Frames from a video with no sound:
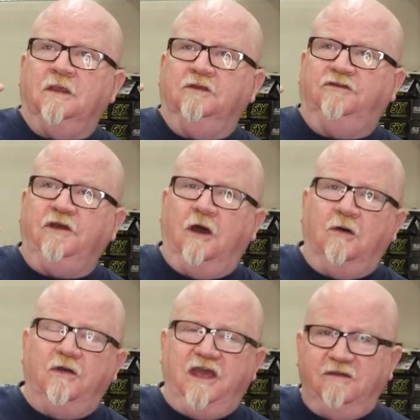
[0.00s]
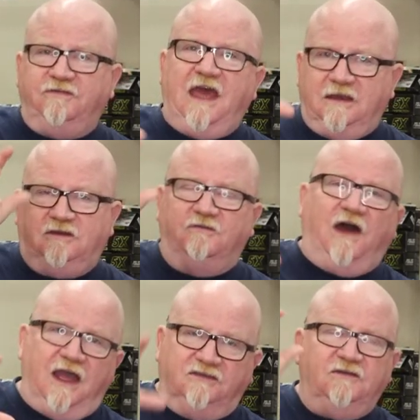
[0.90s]
So if that
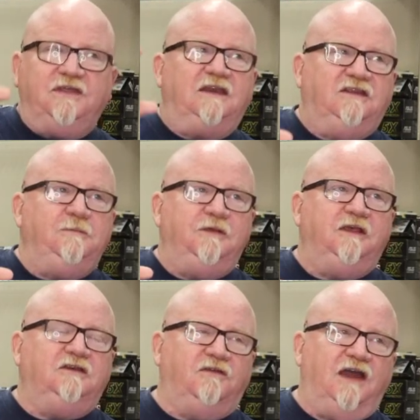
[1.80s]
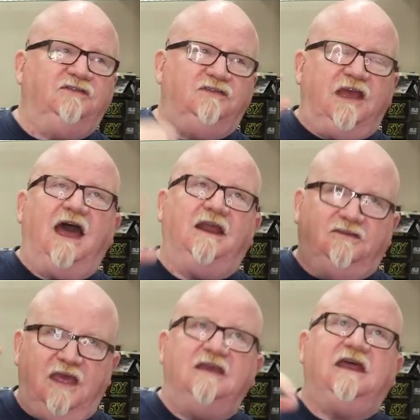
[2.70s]
device, if that TP-Link device has got a
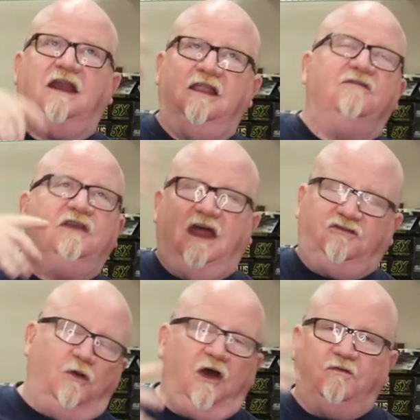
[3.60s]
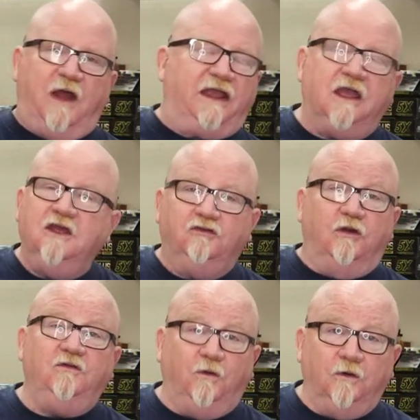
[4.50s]
10.11.12
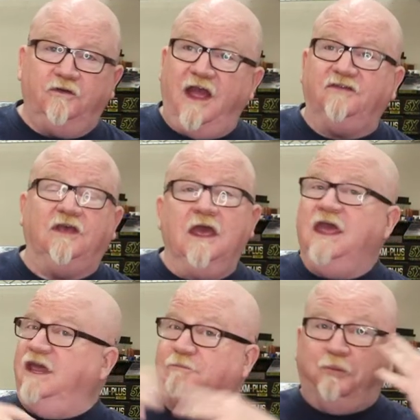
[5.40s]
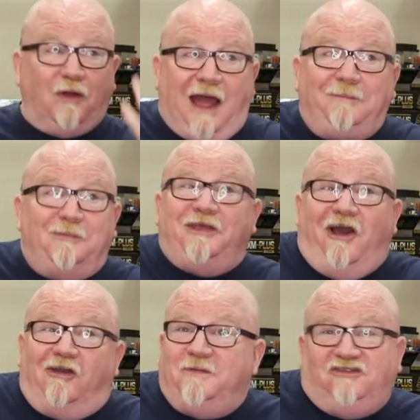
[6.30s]
WAC24 address, it probably
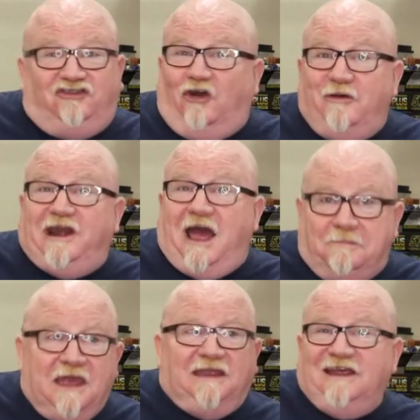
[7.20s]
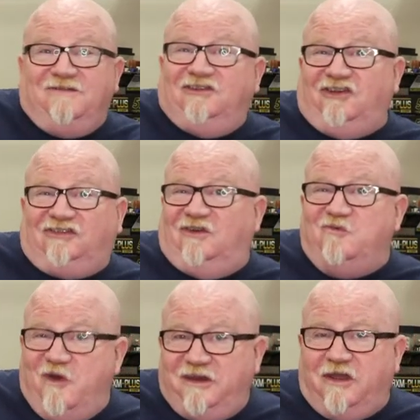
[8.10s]
ought to be showing up, even just in
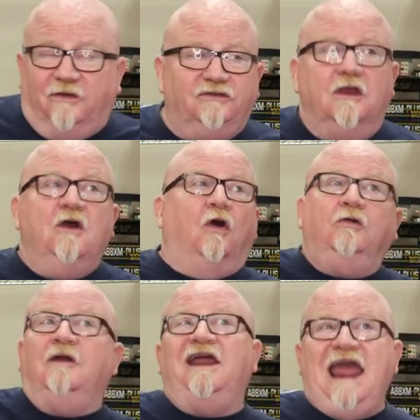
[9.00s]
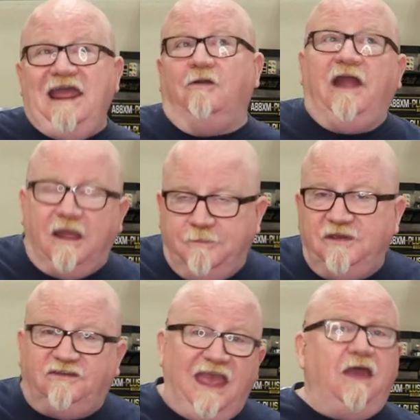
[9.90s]
Windows, or run Angry IP
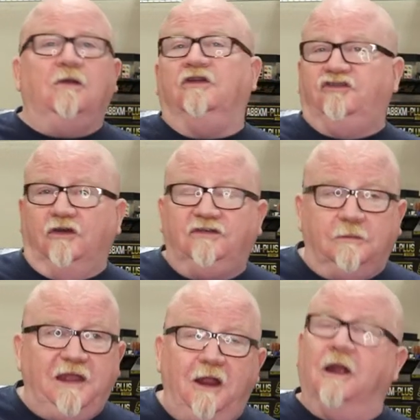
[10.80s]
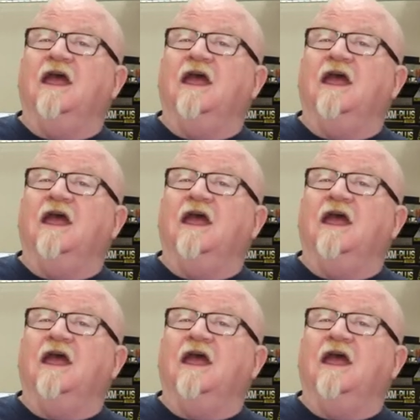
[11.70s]
Scanner, it shows up there.